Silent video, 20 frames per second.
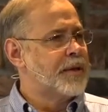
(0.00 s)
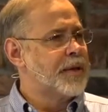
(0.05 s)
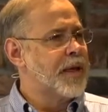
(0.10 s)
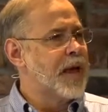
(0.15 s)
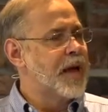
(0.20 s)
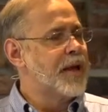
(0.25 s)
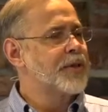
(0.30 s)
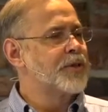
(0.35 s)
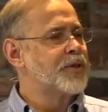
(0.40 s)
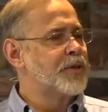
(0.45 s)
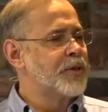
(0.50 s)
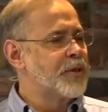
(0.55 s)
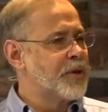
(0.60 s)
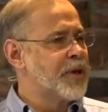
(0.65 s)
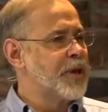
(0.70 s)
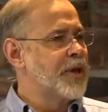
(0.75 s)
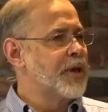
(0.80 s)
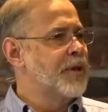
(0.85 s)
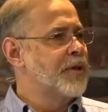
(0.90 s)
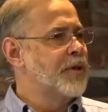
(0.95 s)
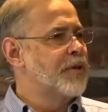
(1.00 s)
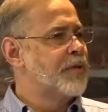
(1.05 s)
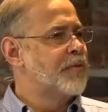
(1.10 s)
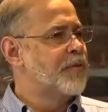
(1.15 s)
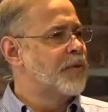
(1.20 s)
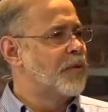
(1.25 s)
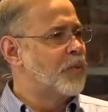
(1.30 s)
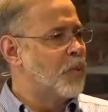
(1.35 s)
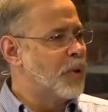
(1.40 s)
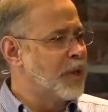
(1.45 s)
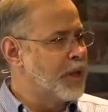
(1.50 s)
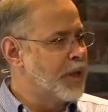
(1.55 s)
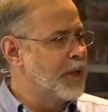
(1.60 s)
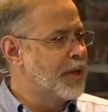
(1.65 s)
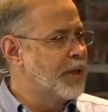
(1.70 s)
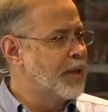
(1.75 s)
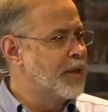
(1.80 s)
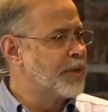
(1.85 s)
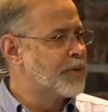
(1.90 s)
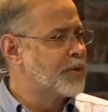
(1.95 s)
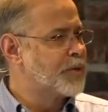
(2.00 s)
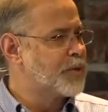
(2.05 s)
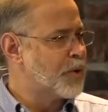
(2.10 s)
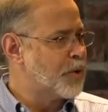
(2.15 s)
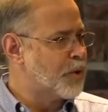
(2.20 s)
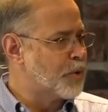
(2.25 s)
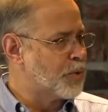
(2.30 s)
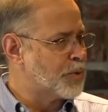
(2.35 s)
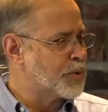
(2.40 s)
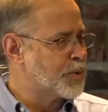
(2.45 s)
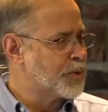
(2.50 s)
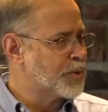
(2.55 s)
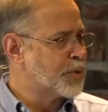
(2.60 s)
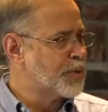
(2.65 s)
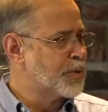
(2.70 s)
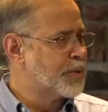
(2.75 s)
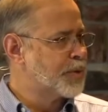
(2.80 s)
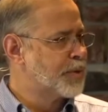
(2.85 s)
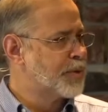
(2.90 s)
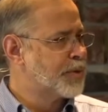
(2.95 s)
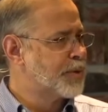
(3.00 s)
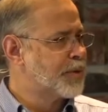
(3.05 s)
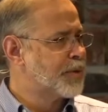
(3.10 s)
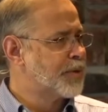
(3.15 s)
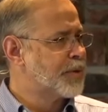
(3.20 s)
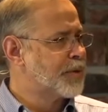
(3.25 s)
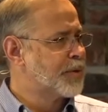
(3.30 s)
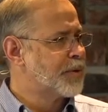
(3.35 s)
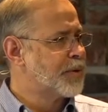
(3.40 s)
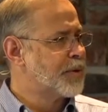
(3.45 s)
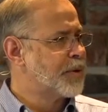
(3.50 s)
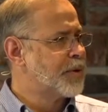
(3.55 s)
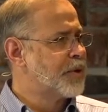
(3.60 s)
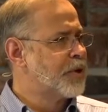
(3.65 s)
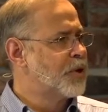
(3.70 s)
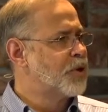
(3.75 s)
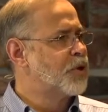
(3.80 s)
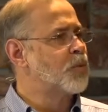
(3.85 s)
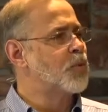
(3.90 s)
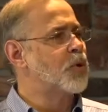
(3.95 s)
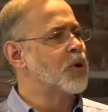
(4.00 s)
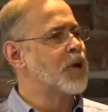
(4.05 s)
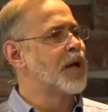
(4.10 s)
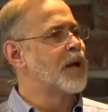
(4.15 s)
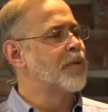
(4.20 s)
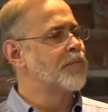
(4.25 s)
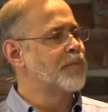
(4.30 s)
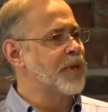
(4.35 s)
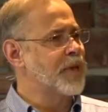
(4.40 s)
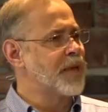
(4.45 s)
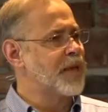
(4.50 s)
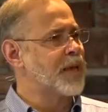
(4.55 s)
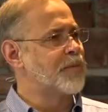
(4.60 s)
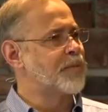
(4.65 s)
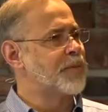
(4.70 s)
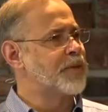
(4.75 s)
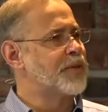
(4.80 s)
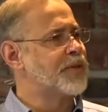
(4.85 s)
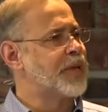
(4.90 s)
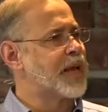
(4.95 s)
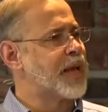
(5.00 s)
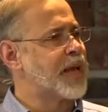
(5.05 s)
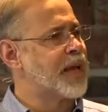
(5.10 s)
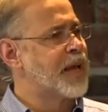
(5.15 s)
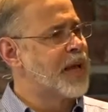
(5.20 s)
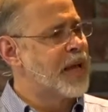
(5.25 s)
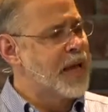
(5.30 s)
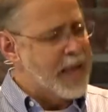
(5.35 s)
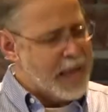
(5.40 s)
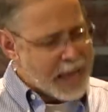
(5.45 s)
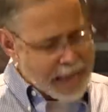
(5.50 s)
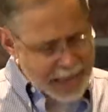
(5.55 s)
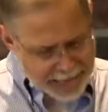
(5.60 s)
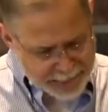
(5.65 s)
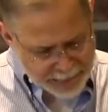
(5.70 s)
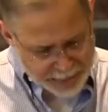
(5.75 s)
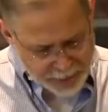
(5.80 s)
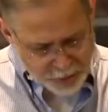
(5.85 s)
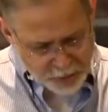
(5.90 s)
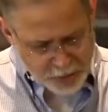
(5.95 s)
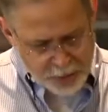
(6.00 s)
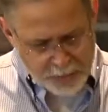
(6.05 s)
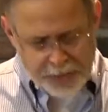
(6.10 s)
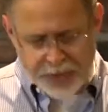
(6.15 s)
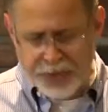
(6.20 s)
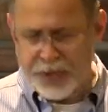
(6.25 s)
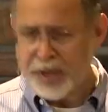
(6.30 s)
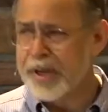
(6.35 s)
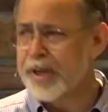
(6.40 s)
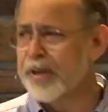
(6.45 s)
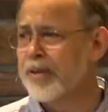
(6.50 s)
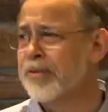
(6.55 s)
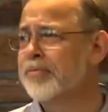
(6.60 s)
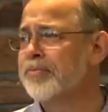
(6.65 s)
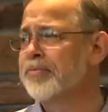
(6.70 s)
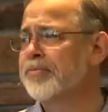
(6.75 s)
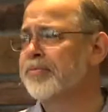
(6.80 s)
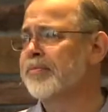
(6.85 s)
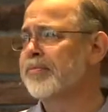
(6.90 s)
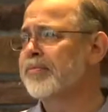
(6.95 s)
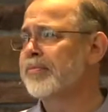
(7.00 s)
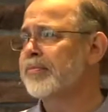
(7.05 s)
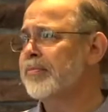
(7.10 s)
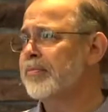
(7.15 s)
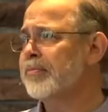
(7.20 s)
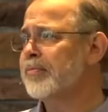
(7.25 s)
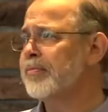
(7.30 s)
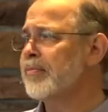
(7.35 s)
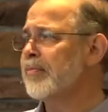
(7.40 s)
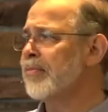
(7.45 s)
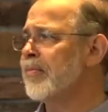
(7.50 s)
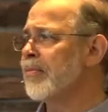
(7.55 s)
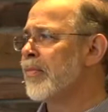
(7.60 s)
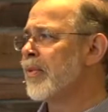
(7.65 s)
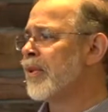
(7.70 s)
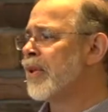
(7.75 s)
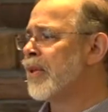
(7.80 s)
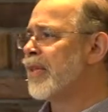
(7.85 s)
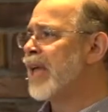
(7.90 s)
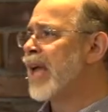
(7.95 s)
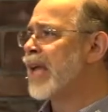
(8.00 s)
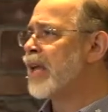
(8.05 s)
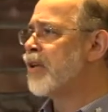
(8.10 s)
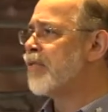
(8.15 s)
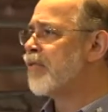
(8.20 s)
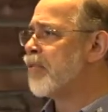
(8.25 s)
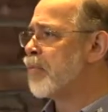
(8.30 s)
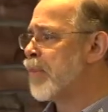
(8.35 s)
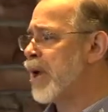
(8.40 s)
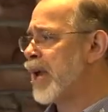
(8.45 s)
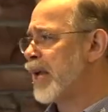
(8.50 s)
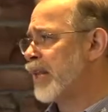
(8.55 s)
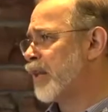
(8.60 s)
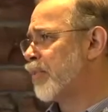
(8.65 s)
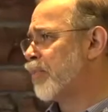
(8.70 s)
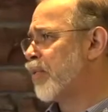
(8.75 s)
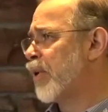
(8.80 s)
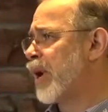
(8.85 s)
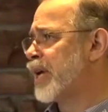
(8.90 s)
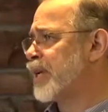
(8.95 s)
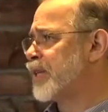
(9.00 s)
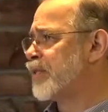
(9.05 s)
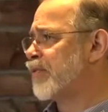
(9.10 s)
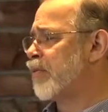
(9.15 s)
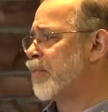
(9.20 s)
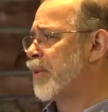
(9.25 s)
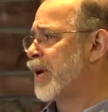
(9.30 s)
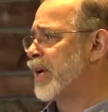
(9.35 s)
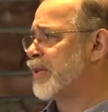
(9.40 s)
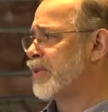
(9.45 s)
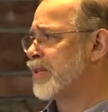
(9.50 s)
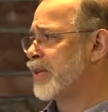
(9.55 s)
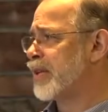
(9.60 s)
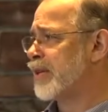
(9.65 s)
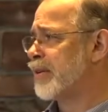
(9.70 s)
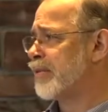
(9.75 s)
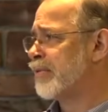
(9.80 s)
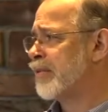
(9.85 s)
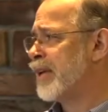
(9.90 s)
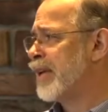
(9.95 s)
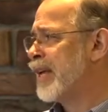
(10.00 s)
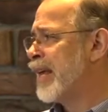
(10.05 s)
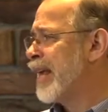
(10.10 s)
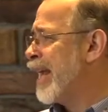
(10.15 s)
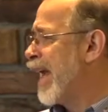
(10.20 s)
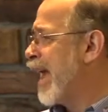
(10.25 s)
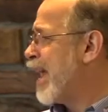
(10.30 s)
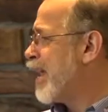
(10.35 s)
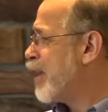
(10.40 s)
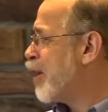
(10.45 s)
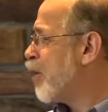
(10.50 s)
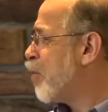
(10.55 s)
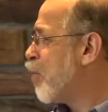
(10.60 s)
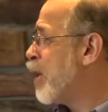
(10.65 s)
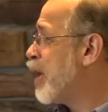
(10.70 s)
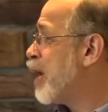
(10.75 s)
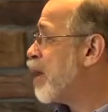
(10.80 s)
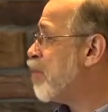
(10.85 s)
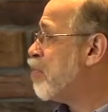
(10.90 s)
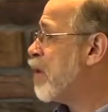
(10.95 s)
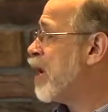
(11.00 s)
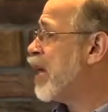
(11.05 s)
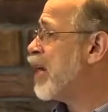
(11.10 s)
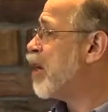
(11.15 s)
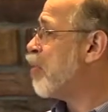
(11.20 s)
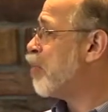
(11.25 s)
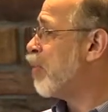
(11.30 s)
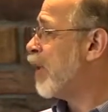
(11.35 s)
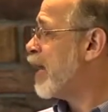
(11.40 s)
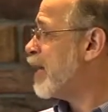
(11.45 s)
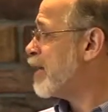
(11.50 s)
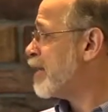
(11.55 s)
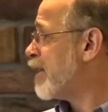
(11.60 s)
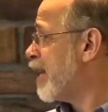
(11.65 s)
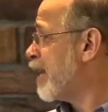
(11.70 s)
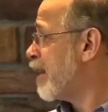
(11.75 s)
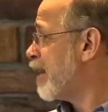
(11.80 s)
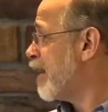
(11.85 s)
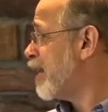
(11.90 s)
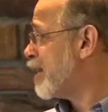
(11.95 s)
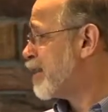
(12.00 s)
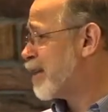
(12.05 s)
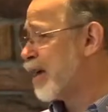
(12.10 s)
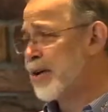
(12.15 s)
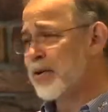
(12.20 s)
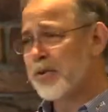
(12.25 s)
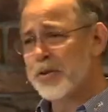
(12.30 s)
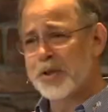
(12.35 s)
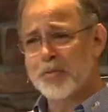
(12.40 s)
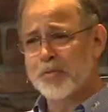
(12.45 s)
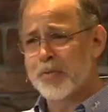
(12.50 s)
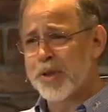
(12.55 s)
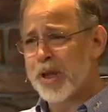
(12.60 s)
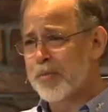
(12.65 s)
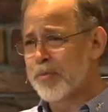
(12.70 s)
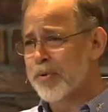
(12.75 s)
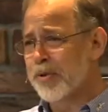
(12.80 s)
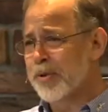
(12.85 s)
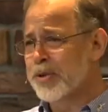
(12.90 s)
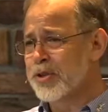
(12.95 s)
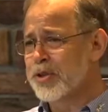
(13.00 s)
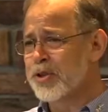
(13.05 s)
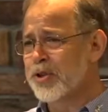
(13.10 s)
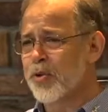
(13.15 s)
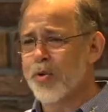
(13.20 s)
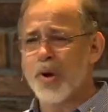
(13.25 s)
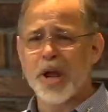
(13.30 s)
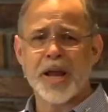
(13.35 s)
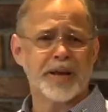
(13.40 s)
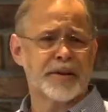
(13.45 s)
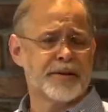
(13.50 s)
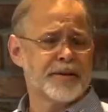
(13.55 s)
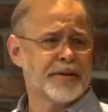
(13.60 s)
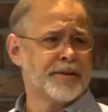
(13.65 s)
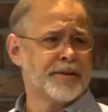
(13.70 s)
God is looking for willing souls who will come to him and say, I know I'm a sinner. Thank you for paying the price for my sin. Hey, you know, we can meet in a place like this, hundreds of people, it's great.